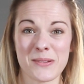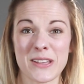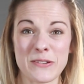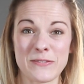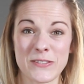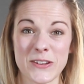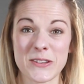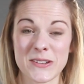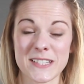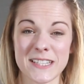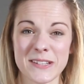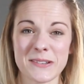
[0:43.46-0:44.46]
And without further
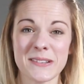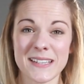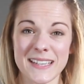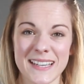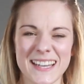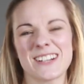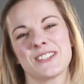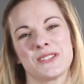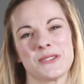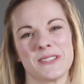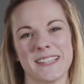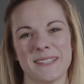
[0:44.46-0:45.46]
ado, here's
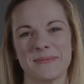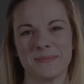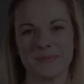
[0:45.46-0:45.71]
Julie.